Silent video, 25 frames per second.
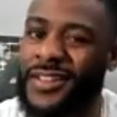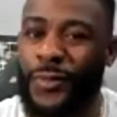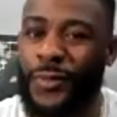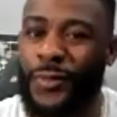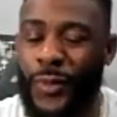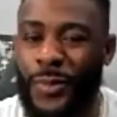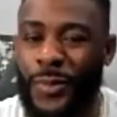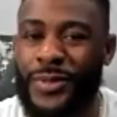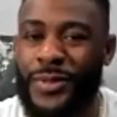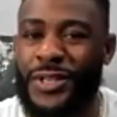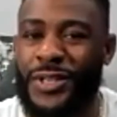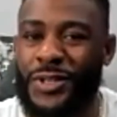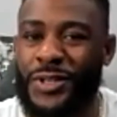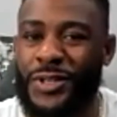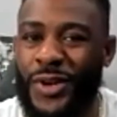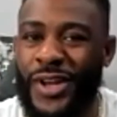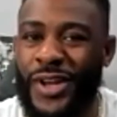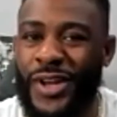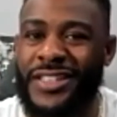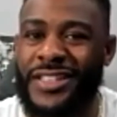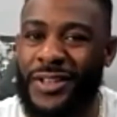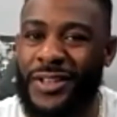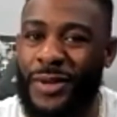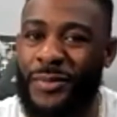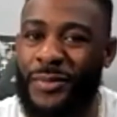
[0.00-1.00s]
rum is your
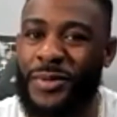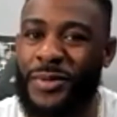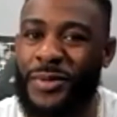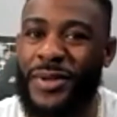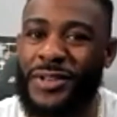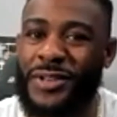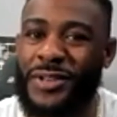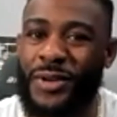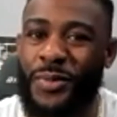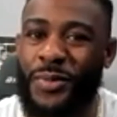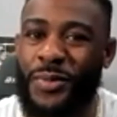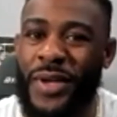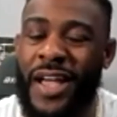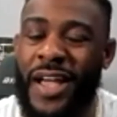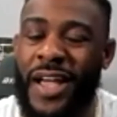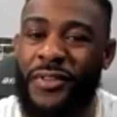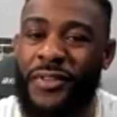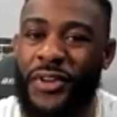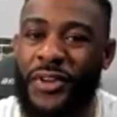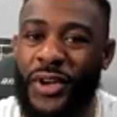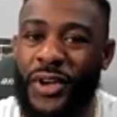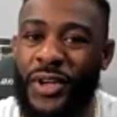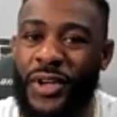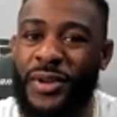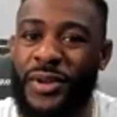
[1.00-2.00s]
choice so i'm going to make sure we have a
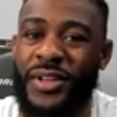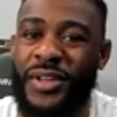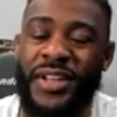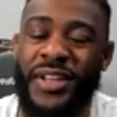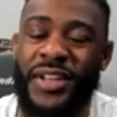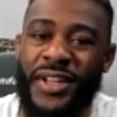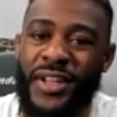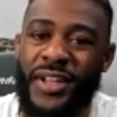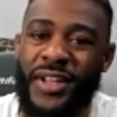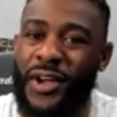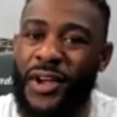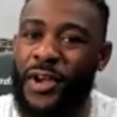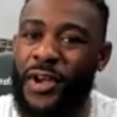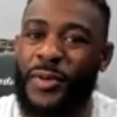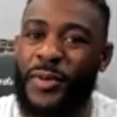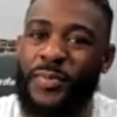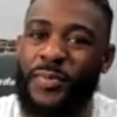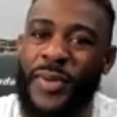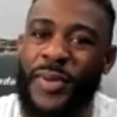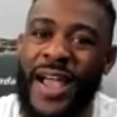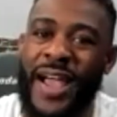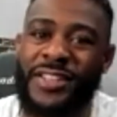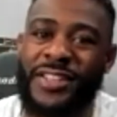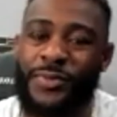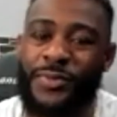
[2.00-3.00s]
good a good
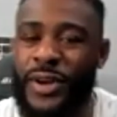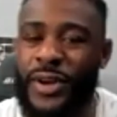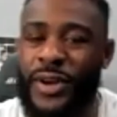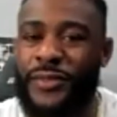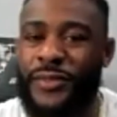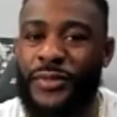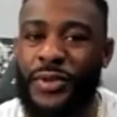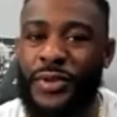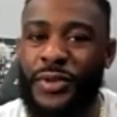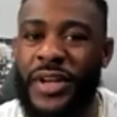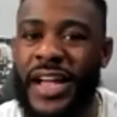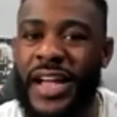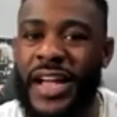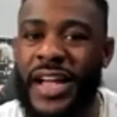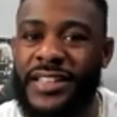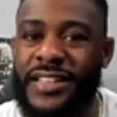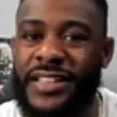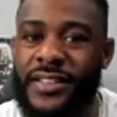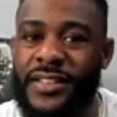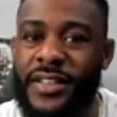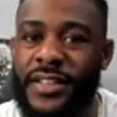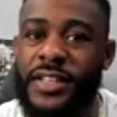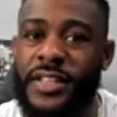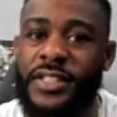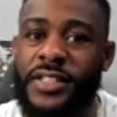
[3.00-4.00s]
batch ready for you guys
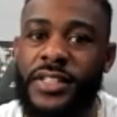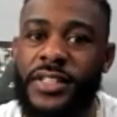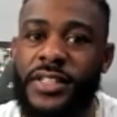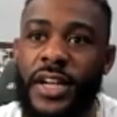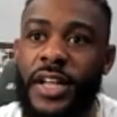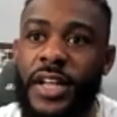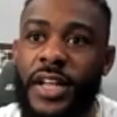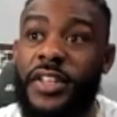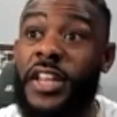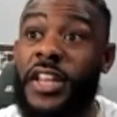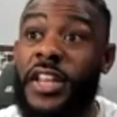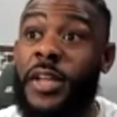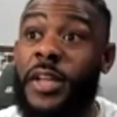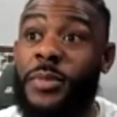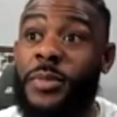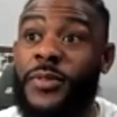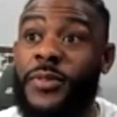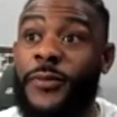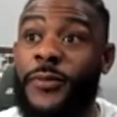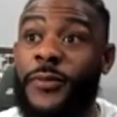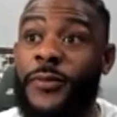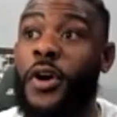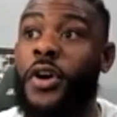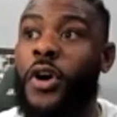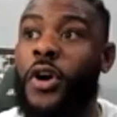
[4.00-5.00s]
it's uh, the name is
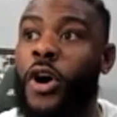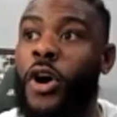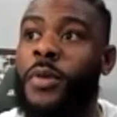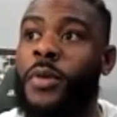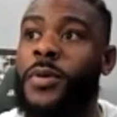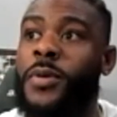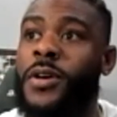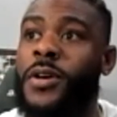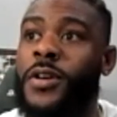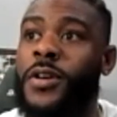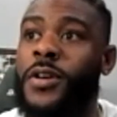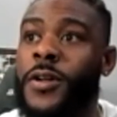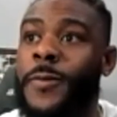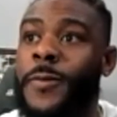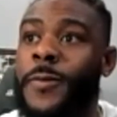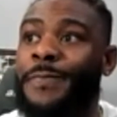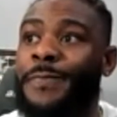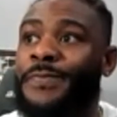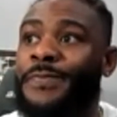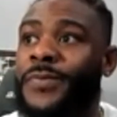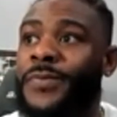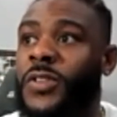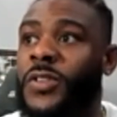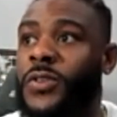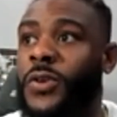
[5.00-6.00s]
funk harbor
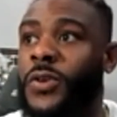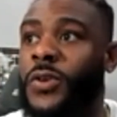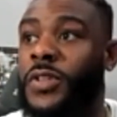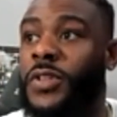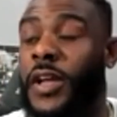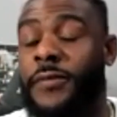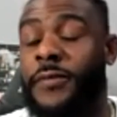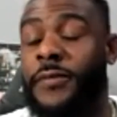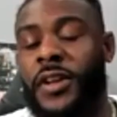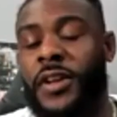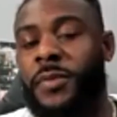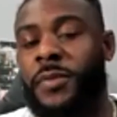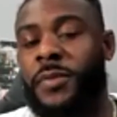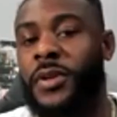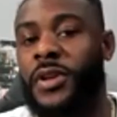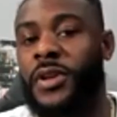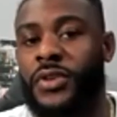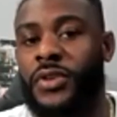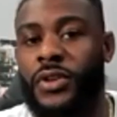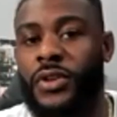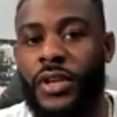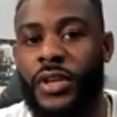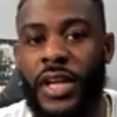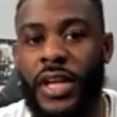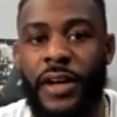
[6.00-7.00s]
so definitely be on the
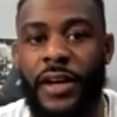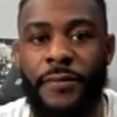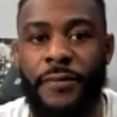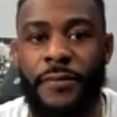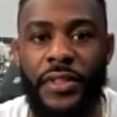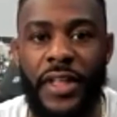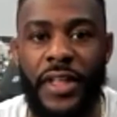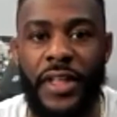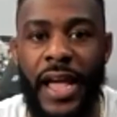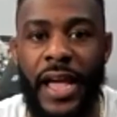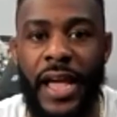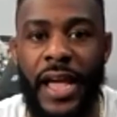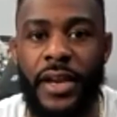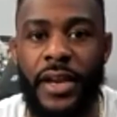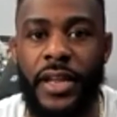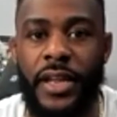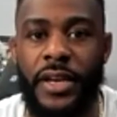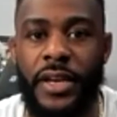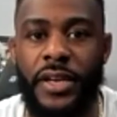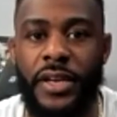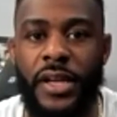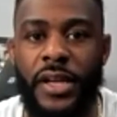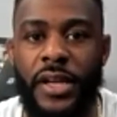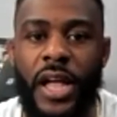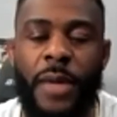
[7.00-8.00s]
lookout for that. And
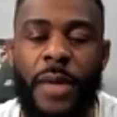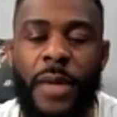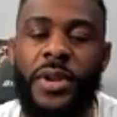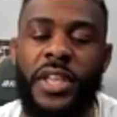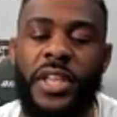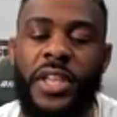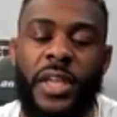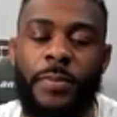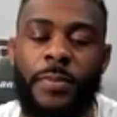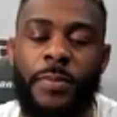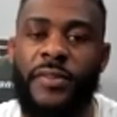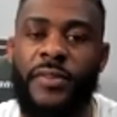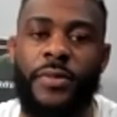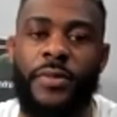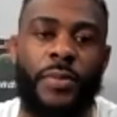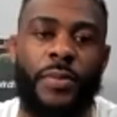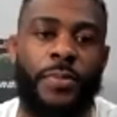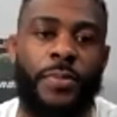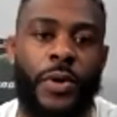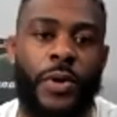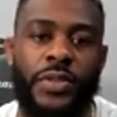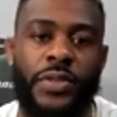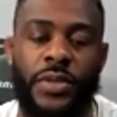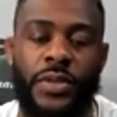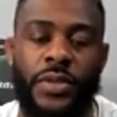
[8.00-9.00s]
uh, I'm going to keep everyone
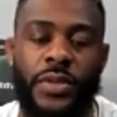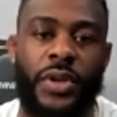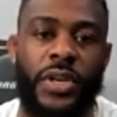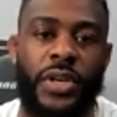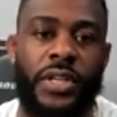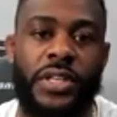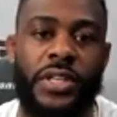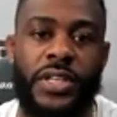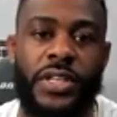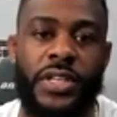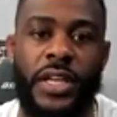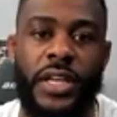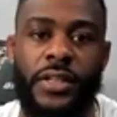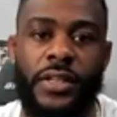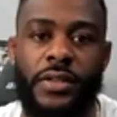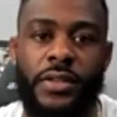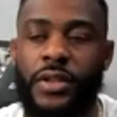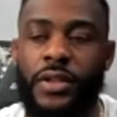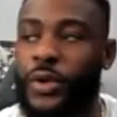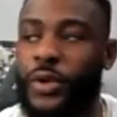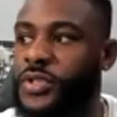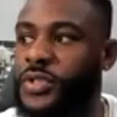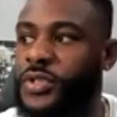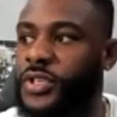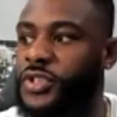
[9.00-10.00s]
posted when it's get
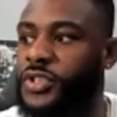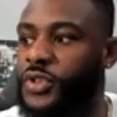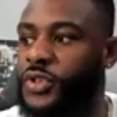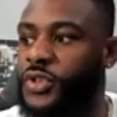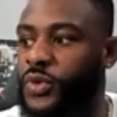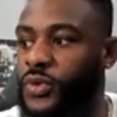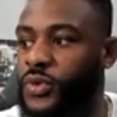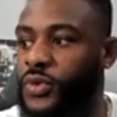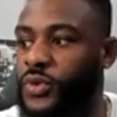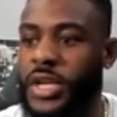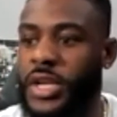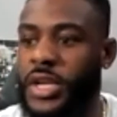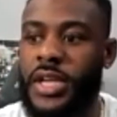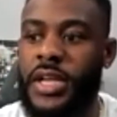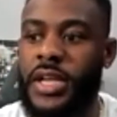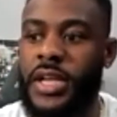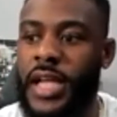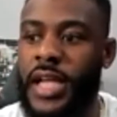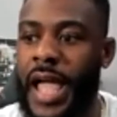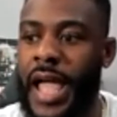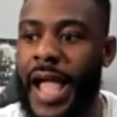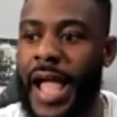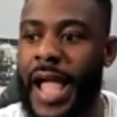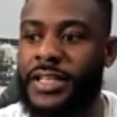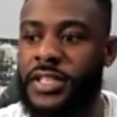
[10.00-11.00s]
closer to
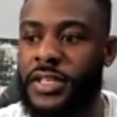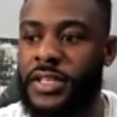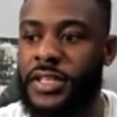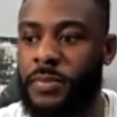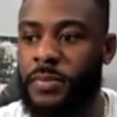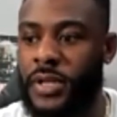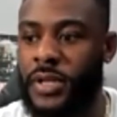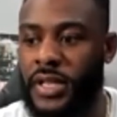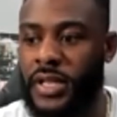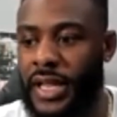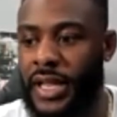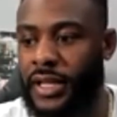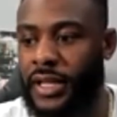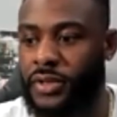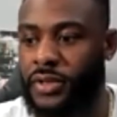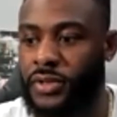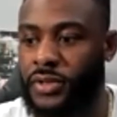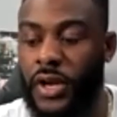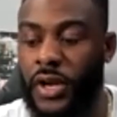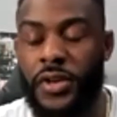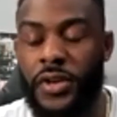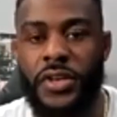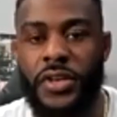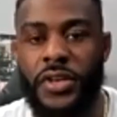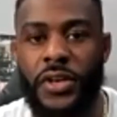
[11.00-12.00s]
actually being like a
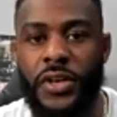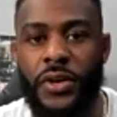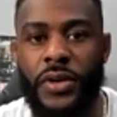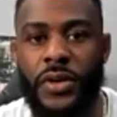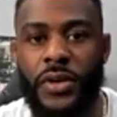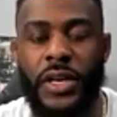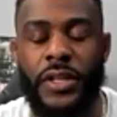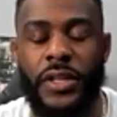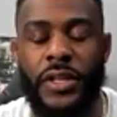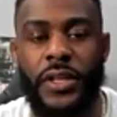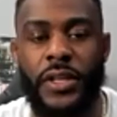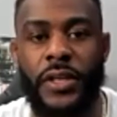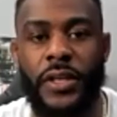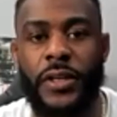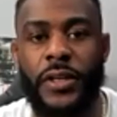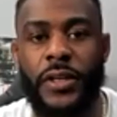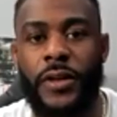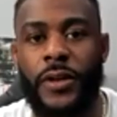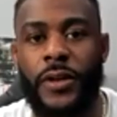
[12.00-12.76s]
done deal kind of thing.